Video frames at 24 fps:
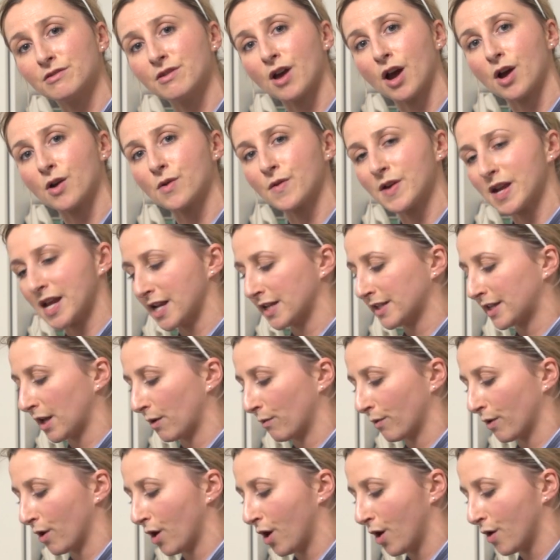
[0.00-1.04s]
to know is
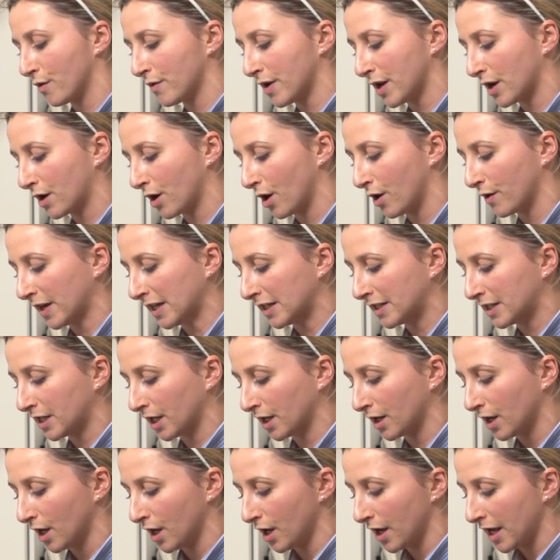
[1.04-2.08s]
that we're only going
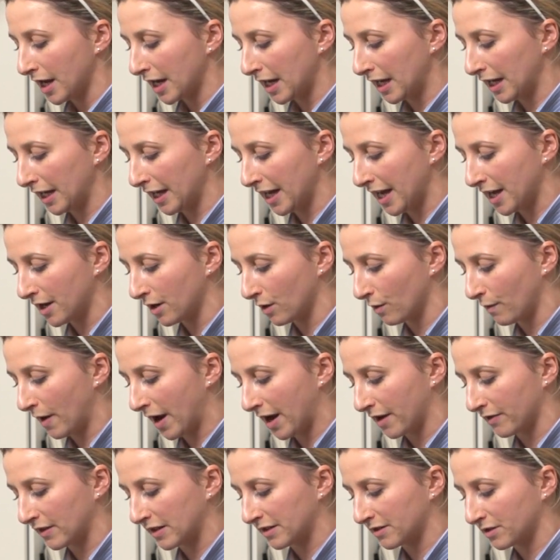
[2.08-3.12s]
to clean
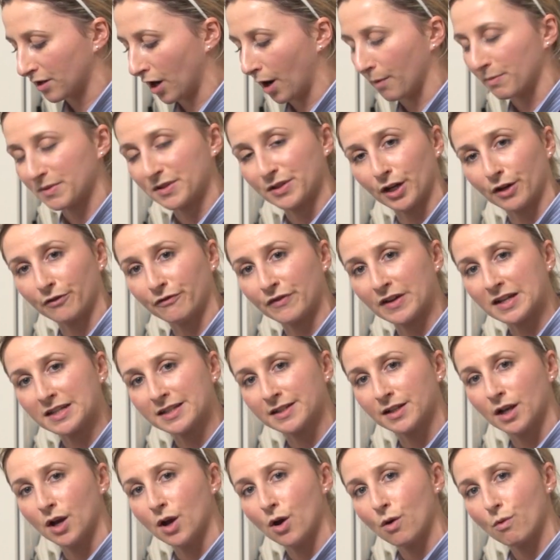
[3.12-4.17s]
away at this top
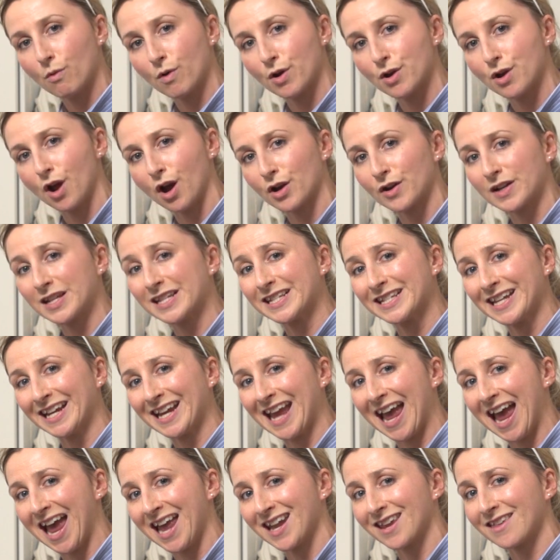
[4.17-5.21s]
surface. We're not going to
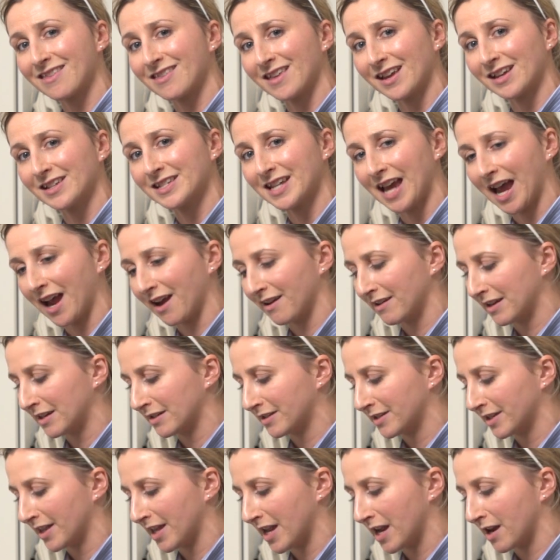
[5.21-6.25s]
stick anything down
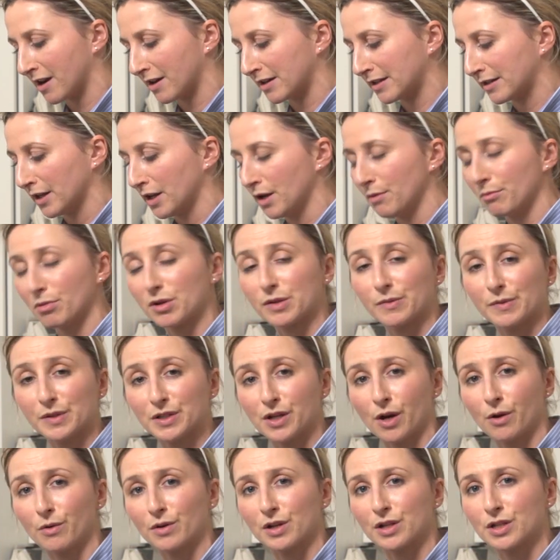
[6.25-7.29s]
into the ears because we
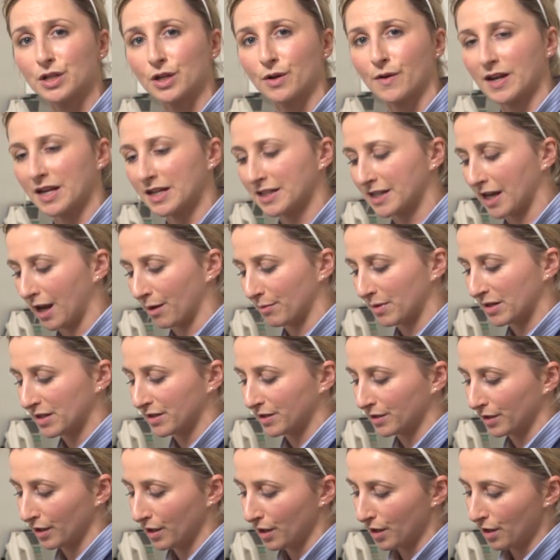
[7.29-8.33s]
don't want to do any damage.
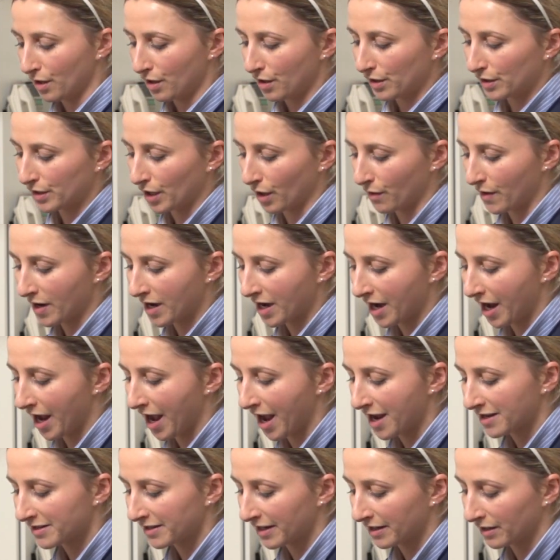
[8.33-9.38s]
So a
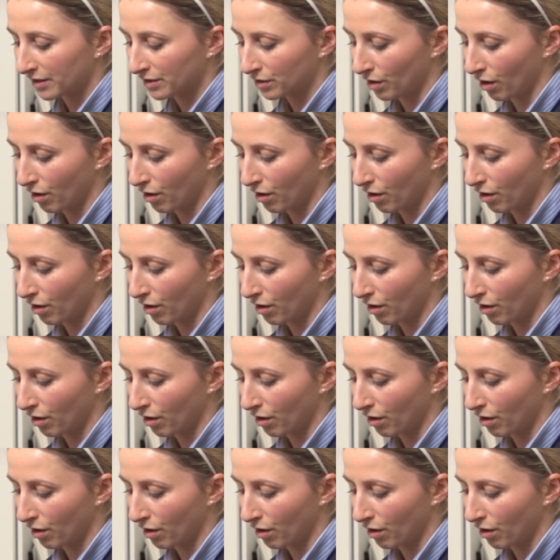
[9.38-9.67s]
cat and a